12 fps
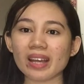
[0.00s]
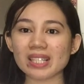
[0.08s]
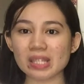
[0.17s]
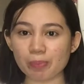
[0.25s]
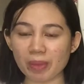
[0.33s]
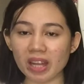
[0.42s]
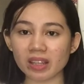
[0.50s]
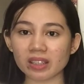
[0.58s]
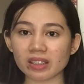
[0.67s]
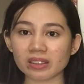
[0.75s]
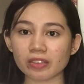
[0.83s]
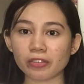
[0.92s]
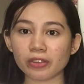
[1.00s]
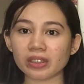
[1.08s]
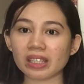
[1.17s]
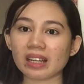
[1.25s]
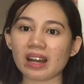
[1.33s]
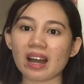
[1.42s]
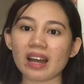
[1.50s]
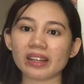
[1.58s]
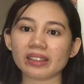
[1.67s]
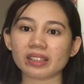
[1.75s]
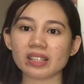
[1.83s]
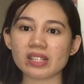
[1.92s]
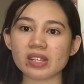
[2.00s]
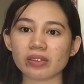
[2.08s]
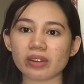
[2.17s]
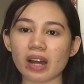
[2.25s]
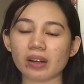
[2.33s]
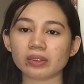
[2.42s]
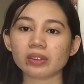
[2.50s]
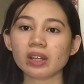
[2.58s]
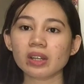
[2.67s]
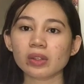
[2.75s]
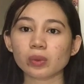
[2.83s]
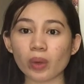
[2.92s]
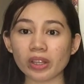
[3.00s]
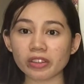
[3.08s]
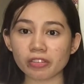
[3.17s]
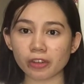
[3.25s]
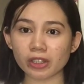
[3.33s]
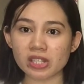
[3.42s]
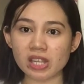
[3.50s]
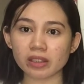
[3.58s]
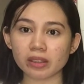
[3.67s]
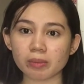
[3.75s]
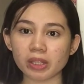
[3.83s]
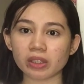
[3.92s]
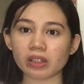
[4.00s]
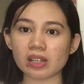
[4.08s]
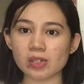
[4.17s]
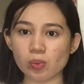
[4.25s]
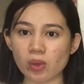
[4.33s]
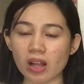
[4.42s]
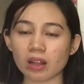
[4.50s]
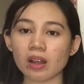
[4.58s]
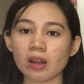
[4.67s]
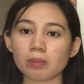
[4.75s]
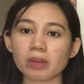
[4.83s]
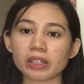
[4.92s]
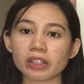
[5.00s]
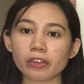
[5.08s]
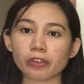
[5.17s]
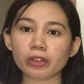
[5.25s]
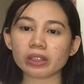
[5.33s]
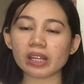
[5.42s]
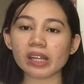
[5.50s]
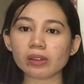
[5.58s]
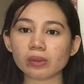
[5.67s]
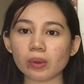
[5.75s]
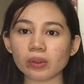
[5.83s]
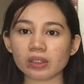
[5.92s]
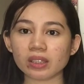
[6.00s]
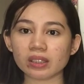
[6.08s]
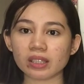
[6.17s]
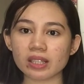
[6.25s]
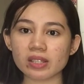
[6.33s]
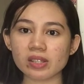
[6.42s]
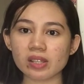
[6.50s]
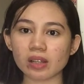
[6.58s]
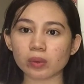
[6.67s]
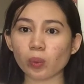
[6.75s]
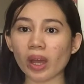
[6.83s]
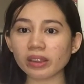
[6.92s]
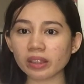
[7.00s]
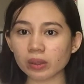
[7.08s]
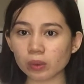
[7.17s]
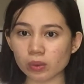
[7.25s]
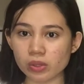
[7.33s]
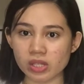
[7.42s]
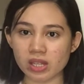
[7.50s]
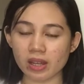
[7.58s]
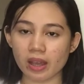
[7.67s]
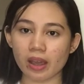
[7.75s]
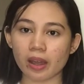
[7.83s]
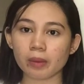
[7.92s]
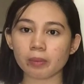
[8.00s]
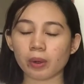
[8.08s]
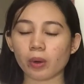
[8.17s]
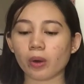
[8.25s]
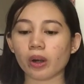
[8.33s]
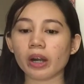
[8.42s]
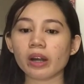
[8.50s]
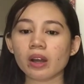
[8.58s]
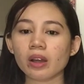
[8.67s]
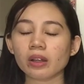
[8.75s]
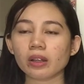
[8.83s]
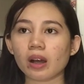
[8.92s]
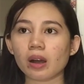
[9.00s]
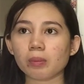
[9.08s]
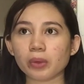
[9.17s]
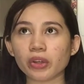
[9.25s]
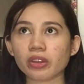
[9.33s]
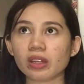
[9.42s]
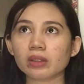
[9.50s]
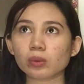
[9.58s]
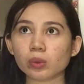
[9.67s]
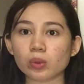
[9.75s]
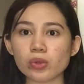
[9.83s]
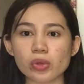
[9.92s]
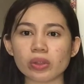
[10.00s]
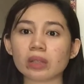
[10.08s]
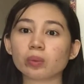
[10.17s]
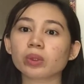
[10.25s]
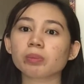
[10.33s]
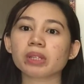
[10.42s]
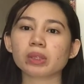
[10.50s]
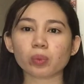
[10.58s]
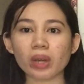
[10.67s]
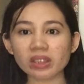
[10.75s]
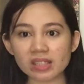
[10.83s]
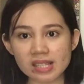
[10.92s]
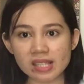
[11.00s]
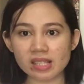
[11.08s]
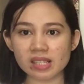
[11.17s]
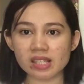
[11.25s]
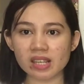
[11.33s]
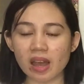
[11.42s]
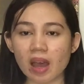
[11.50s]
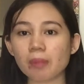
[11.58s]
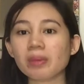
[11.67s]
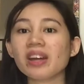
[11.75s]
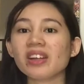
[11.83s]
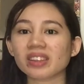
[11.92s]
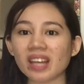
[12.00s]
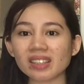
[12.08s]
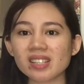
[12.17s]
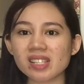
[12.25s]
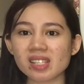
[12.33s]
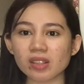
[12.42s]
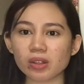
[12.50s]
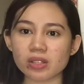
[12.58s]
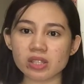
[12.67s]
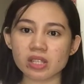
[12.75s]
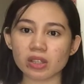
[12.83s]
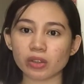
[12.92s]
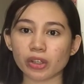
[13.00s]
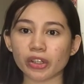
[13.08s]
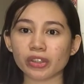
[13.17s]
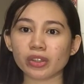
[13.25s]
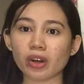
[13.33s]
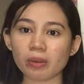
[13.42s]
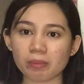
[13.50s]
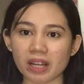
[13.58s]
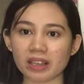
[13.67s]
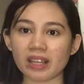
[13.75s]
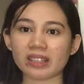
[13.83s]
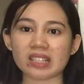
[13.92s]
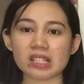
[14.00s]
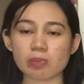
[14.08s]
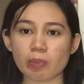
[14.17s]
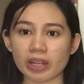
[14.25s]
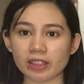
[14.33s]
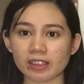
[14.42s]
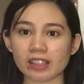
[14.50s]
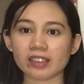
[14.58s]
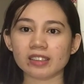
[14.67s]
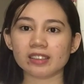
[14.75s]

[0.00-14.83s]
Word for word: expect the fundic height is around 24 centimeter as well. But if we take note that it's 22 cm or uh, more than 2, so that would be 26 cm, that is still considered normal and expected.